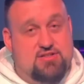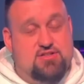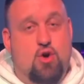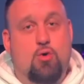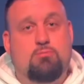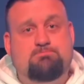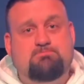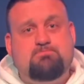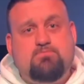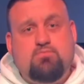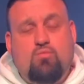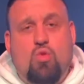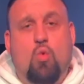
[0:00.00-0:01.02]
So
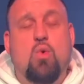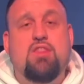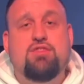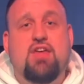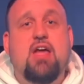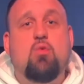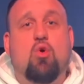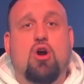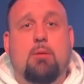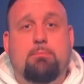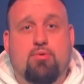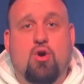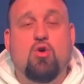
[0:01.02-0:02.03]
when they were
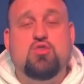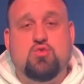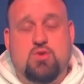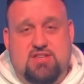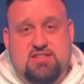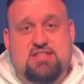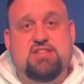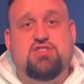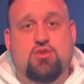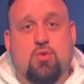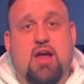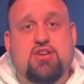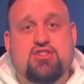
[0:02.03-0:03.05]
approached with a
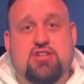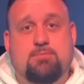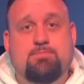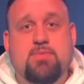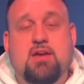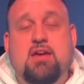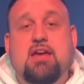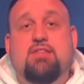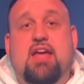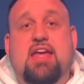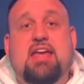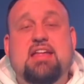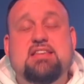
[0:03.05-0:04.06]
situation, they
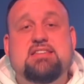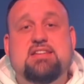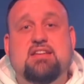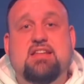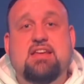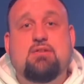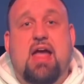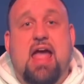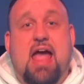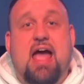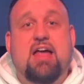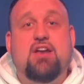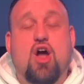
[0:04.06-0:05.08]
instantly
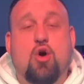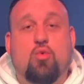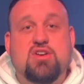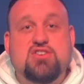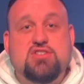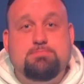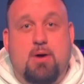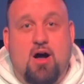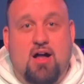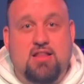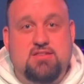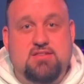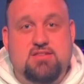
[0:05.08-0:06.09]
had a
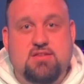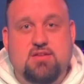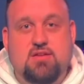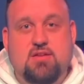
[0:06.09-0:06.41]
response.